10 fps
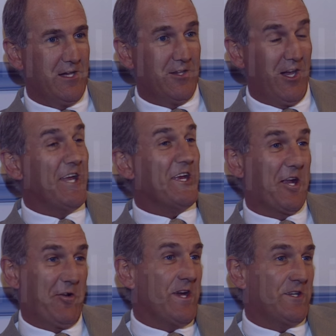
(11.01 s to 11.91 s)
the late,
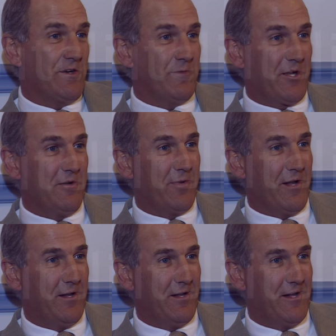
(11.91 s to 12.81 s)
great Tommy Cooper,
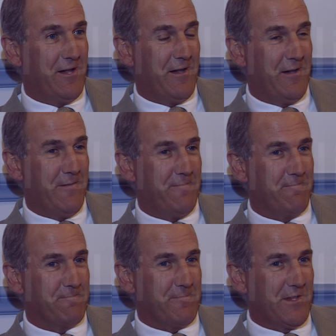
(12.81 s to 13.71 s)
um,